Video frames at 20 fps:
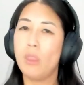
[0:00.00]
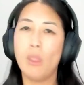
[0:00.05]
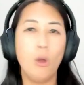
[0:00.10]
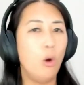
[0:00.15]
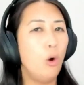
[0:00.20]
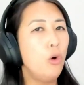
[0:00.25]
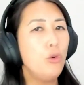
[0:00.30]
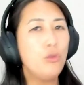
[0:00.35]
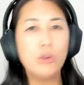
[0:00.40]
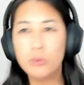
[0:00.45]

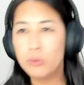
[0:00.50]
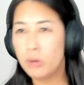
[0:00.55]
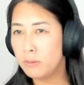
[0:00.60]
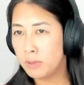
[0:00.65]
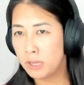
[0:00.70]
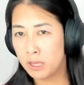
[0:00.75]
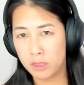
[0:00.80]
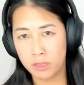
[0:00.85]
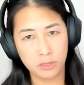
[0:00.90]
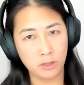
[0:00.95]

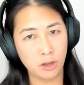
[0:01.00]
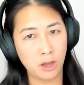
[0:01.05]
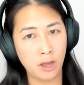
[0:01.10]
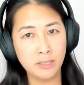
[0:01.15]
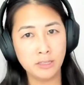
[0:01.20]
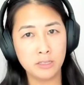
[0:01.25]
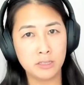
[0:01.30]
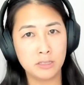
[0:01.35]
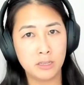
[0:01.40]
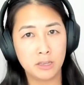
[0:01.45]
overwhelming
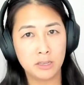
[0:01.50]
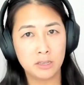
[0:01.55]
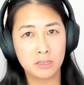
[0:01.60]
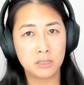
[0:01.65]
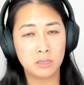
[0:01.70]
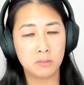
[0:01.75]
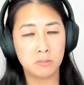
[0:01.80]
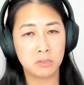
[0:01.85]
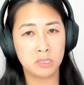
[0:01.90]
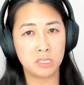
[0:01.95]
thoughts
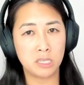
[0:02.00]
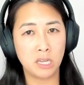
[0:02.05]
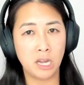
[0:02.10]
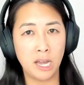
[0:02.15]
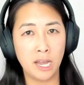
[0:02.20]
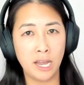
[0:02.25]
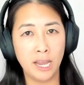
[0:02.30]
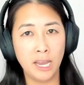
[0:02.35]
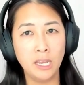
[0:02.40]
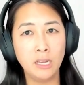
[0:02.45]

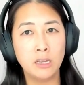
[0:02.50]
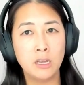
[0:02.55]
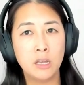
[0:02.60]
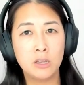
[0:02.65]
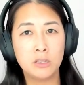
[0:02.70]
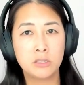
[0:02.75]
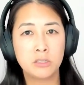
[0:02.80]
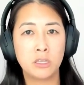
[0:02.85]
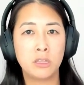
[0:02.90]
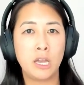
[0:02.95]
subside
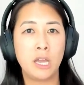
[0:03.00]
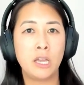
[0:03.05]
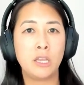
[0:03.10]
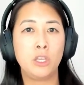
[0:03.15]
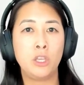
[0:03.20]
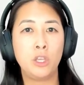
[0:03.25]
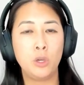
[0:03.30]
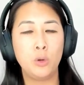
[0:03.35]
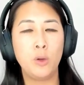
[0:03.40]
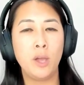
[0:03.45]
so
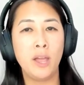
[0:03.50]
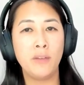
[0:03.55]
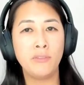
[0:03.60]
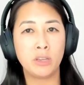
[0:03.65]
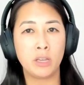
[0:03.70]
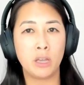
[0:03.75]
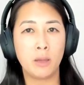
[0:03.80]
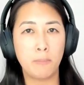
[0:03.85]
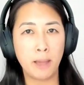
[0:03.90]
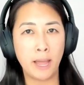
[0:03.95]
that you have
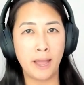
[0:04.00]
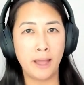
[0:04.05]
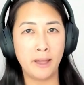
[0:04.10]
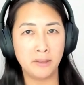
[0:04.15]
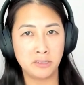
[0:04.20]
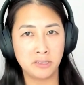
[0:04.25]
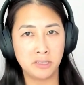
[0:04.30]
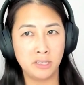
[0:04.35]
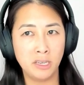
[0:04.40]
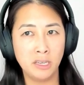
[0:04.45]
the
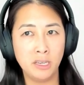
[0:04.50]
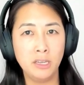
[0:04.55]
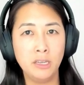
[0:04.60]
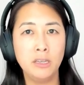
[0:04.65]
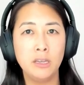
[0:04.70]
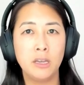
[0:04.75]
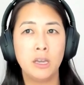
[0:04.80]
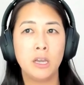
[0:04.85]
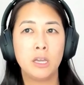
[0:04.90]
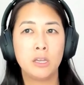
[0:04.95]

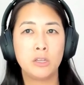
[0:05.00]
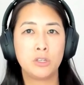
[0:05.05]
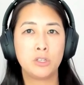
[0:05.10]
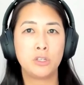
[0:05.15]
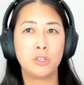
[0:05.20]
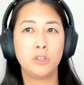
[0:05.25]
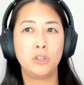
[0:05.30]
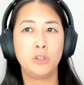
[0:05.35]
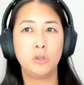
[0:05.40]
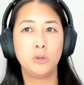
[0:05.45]
capacity
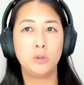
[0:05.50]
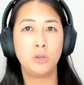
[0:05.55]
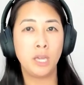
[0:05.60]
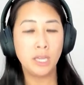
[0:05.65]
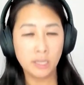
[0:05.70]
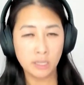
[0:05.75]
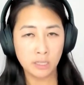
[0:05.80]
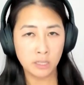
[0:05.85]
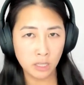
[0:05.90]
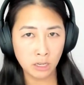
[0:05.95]
to
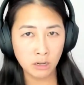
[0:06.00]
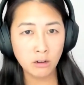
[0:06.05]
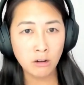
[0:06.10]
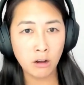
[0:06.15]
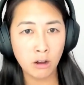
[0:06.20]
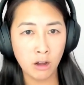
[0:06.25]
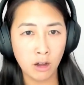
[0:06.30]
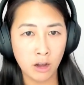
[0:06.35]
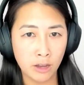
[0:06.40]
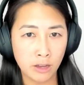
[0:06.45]
get clear
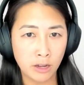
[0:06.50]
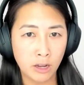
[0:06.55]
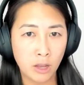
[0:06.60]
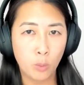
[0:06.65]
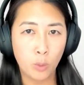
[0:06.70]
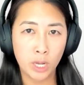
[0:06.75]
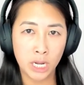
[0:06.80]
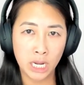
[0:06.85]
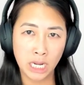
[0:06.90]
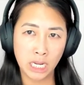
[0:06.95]
on
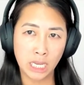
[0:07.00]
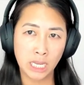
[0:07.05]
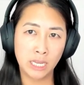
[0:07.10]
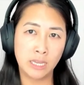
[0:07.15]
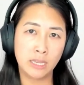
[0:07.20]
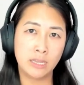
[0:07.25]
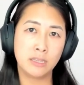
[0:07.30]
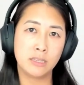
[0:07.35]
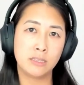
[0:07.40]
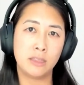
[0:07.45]
what it
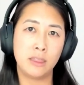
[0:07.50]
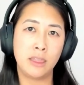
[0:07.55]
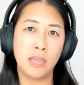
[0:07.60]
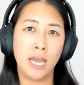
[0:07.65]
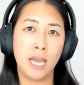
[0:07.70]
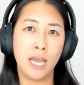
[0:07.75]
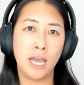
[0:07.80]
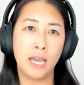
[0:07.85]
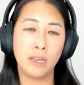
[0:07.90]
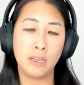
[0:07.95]
is
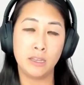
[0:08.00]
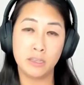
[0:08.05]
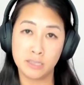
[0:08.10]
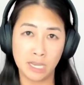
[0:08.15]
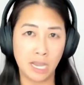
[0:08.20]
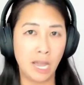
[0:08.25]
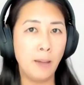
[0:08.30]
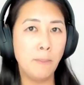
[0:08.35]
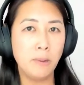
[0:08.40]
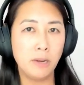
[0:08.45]
that is
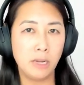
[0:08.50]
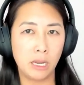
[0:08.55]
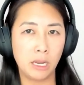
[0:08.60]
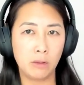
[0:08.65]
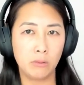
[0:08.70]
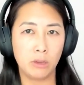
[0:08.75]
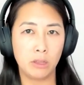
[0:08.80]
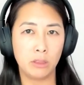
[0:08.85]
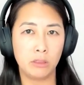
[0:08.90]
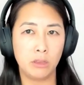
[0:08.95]

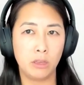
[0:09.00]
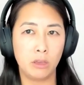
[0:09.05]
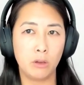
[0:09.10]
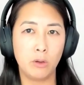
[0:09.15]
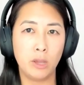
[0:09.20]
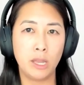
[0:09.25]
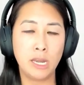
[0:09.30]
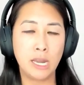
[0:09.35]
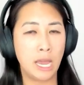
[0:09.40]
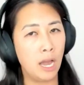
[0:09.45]
happening with you
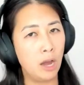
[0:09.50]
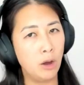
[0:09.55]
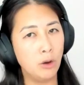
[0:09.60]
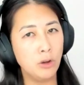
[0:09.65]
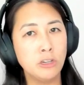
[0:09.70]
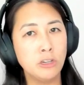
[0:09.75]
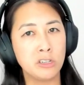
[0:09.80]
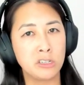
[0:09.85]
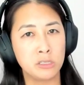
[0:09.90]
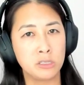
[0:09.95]
and how
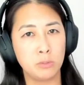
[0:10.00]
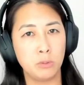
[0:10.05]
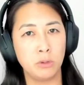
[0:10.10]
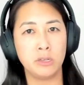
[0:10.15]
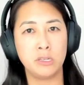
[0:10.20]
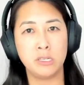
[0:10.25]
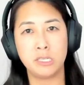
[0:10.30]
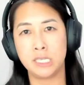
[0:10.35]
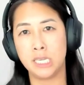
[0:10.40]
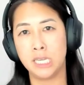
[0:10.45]

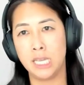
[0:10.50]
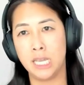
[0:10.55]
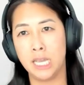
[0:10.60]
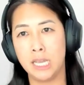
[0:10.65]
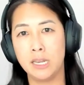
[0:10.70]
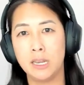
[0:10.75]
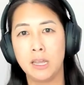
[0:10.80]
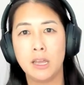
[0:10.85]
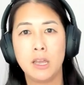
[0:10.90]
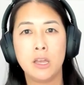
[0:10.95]
experiencing
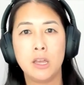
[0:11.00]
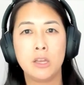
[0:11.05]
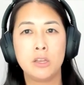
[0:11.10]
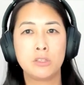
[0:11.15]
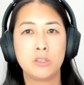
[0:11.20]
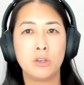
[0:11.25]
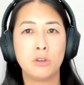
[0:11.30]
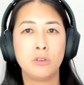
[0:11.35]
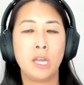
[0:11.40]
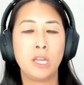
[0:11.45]
it
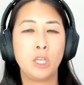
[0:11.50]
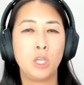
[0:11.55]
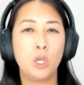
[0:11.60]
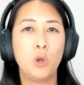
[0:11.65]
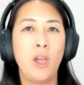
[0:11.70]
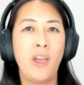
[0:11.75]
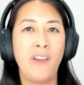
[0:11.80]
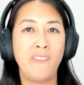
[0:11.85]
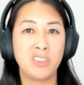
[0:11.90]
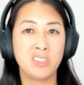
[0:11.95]
so that you
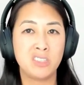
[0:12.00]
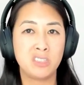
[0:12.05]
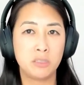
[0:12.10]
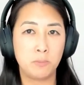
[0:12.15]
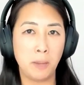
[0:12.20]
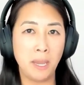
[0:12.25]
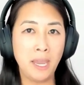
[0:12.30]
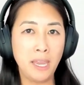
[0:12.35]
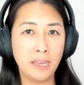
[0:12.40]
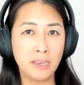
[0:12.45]
have
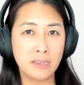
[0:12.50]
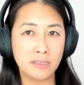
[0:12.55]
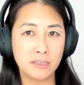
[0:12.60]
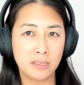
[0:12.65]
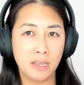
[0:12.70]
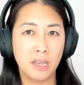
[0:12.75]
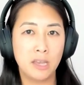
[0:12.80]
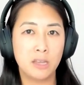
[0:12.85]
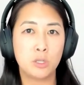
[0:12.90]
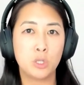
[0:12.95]

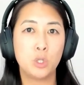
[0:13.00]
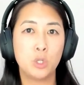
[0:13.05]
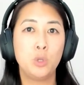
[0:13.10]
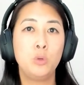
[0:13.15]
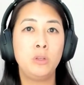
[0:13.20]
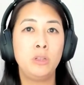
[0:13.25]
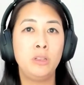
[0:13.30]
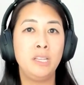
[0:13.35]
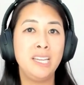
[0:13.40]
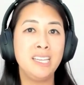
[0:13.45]
space
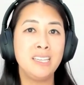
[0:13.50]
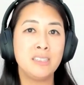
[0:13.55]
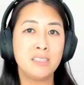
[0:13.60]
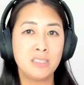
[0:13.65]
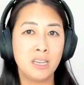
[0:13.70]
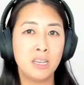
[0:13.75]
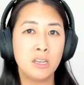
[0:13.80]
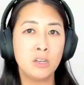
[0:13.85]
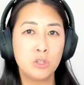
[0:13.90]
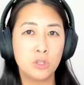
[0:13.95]
to
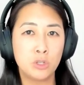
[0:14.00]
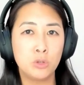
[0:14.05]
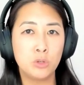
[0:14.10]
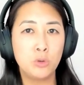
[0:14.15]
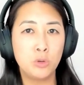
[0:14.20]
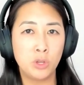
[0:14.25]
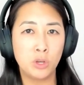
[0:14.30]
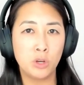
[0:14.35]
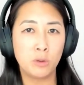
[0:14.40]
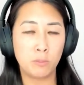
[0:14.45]
listen
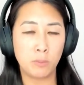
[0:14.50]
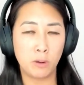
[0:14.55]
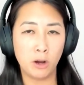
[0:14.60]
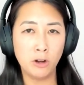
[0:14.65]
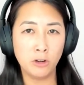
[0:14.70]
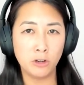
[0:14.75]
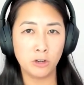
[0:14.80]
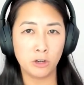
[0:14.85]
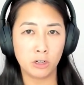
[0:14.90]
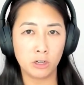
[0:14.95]
to your
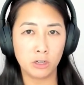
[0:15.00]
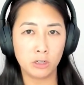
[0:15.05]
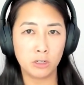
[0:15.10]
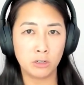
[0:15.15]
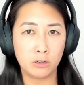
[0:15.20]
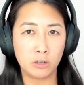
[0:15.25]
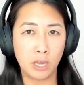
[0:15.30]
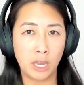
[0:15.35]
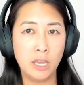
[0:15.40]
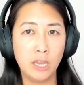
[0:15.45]
partner,
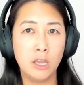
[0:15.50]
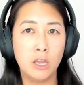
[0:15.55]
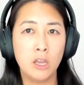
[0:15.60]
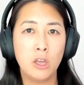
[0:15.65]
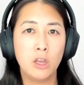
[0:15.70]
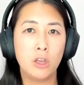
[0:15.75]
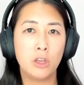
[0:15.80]
okay?